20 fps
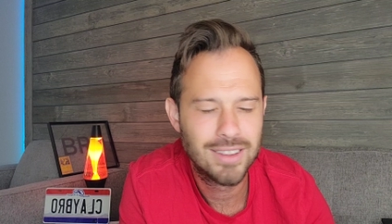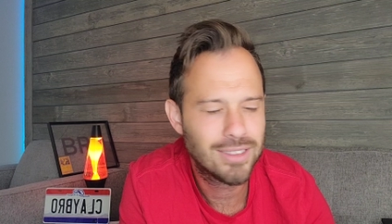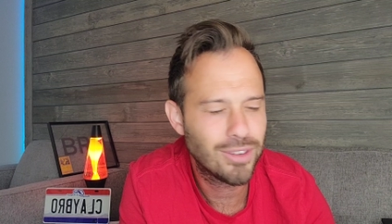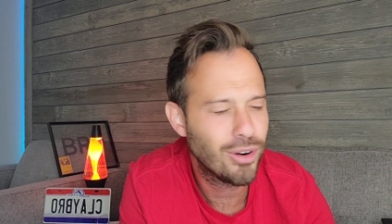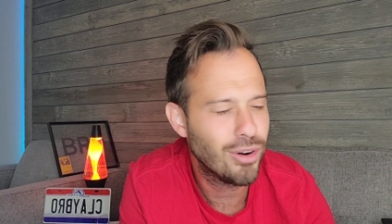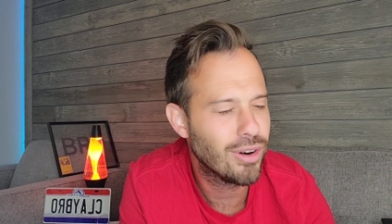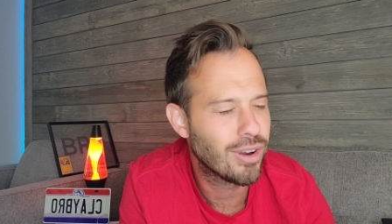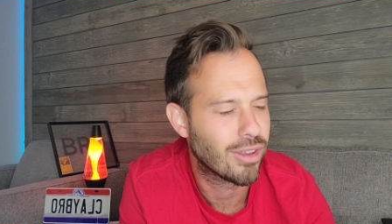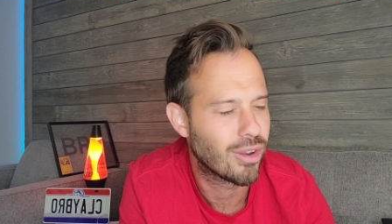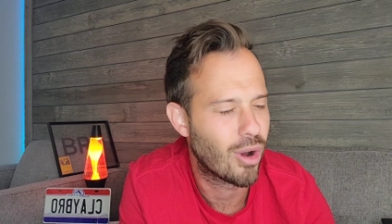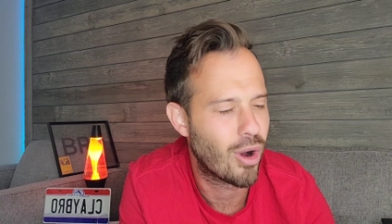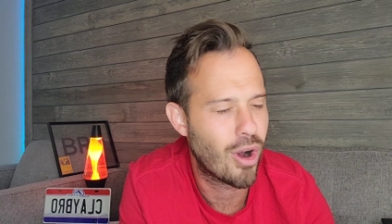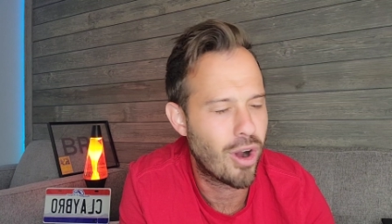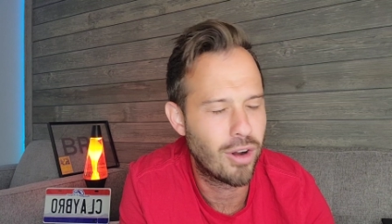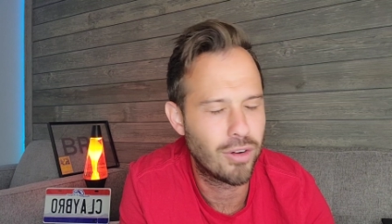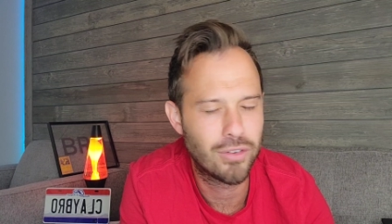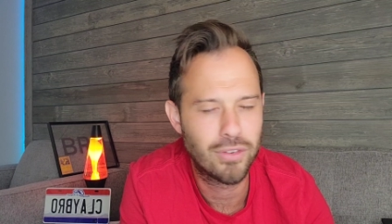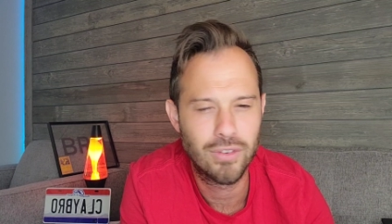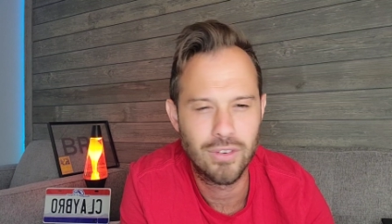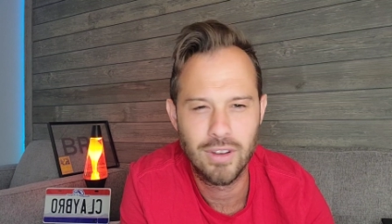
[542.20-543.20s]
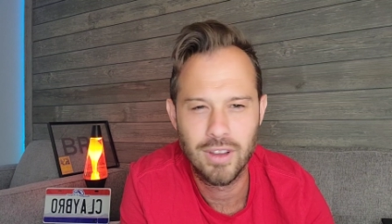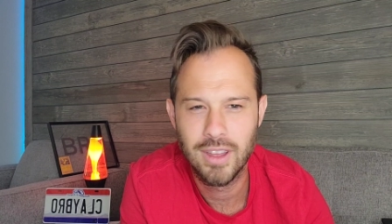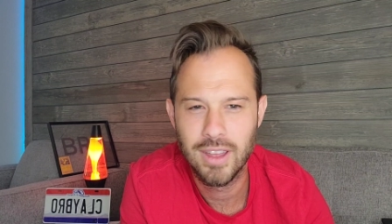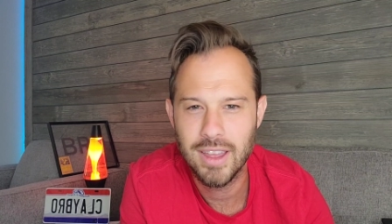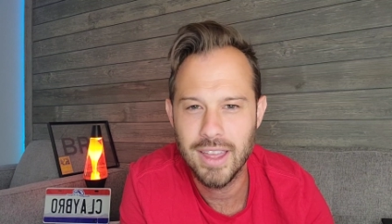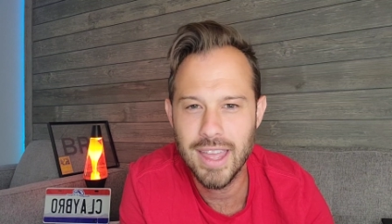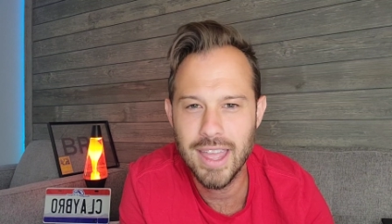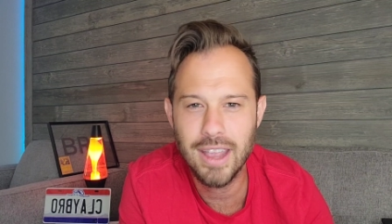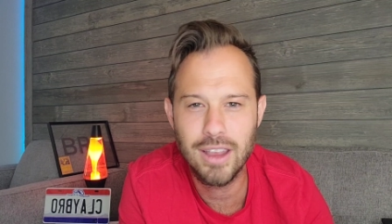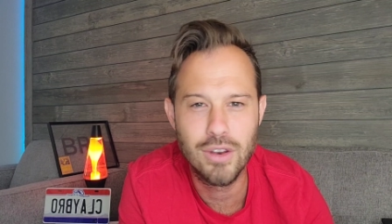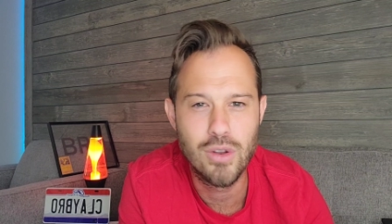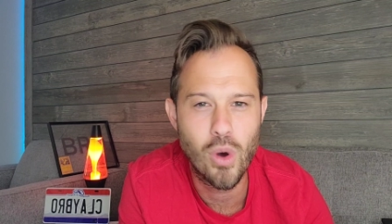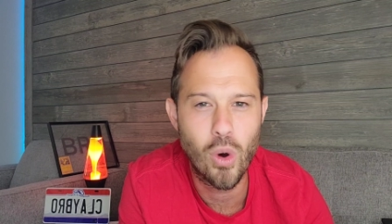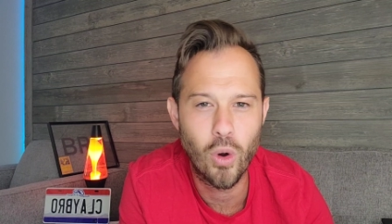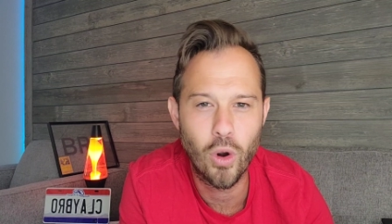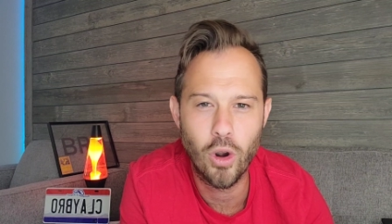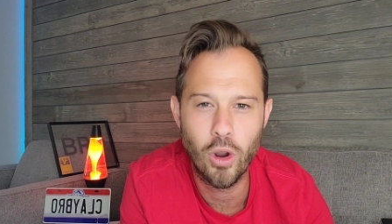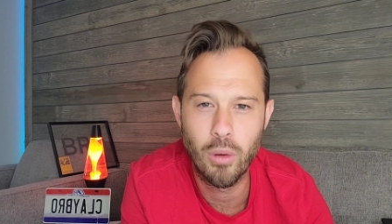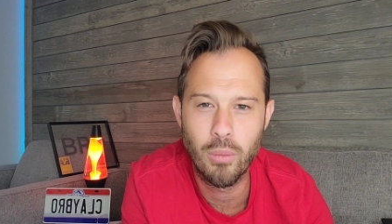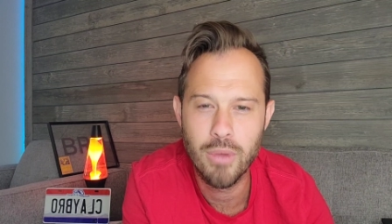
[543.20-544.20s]
turn it off.
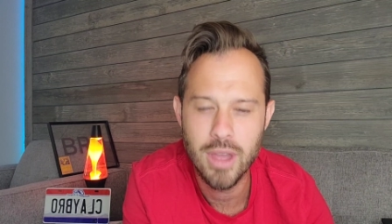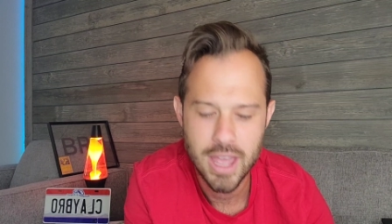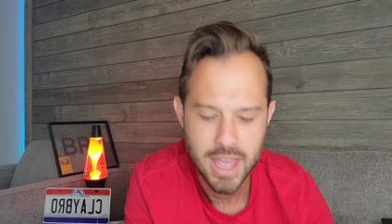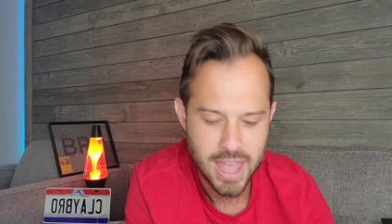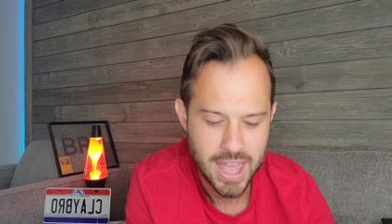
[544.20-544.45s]
Ignore them.